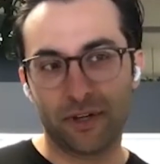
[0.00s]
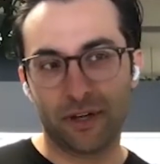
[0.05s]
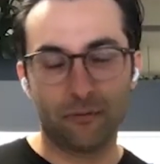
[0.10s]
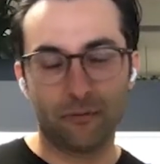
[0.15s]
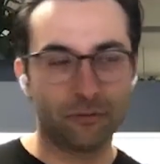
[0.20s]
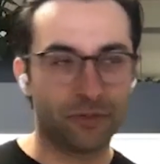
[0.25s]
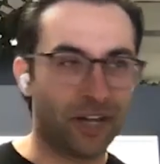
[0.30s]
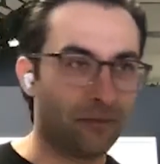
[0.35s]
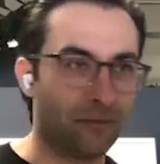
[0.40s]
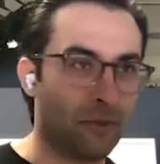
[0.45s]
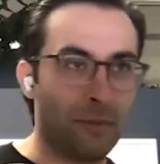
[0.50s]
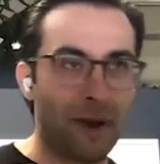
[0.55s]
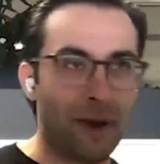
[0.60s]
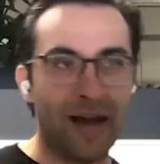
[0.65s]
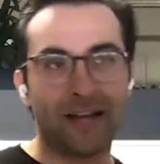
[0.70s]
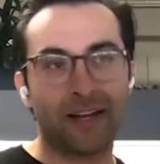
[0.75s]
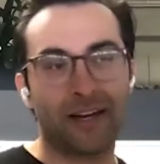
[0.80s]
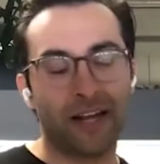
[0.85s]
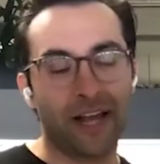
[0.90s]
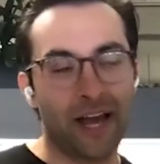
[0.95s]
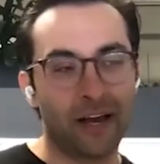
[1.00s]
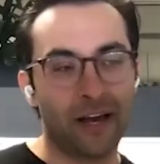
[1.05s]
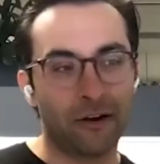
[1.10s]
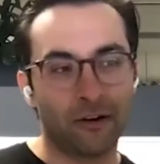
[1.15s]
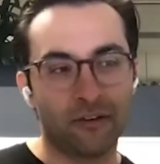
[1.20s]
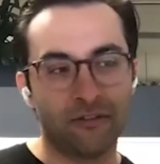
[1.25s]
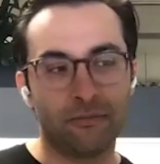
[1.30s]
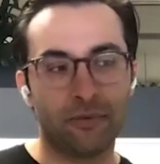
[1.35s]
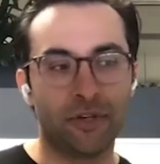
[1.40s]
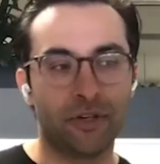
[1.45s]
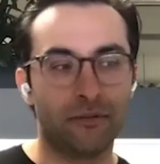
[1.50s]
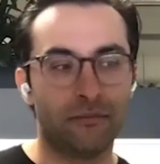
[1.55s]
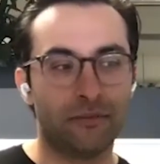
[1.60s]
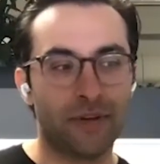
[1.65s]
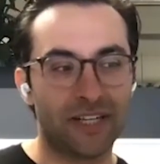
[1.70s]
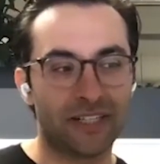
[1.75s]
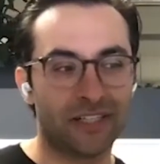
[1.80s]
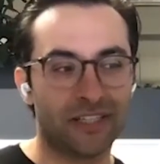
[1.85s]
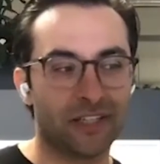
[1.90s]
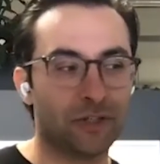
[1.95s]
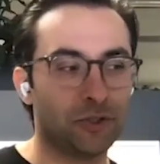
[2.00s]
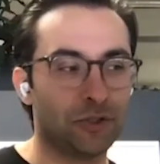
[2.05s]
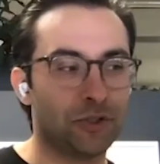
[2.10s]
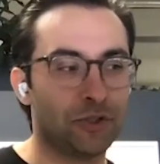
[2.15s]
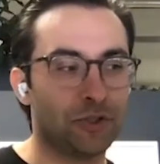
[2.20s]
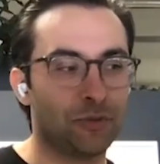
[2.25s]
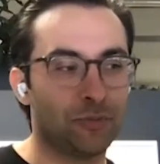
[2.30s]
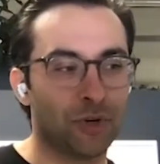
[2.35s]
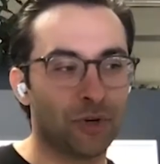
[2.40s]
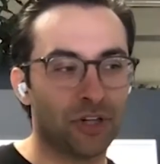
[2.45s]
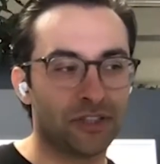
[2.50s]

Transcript: I'll take my marketing hat off, but as a consumer,